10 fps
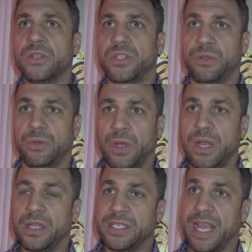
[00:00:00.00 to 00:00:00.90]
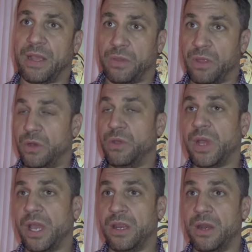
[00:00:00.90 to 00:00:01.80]
to take the new,
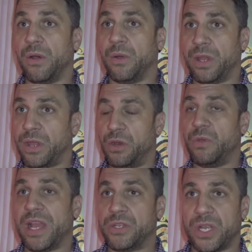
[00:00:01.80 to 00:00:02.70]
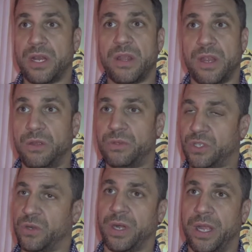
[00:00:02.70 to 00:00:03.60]
you know, the new engine, the new
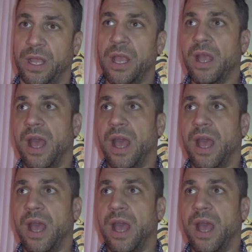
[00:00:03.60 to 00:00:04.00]
story,